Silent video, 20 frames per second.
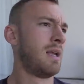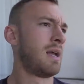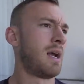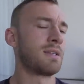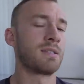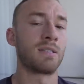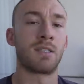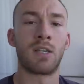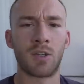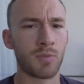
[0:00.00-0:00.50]

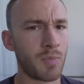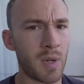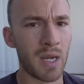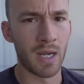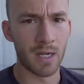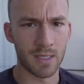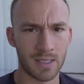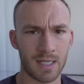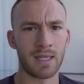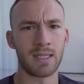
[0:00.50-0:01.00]
hasn't touched
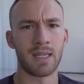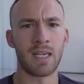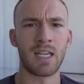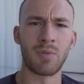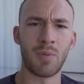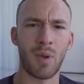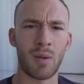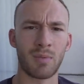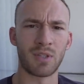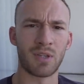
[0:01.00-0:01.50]
peanuts that day to
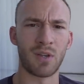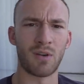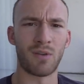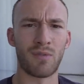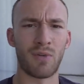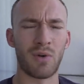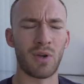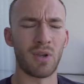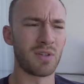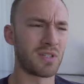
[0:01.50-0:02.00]
be able to cook
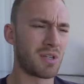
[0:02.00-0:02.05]
for you.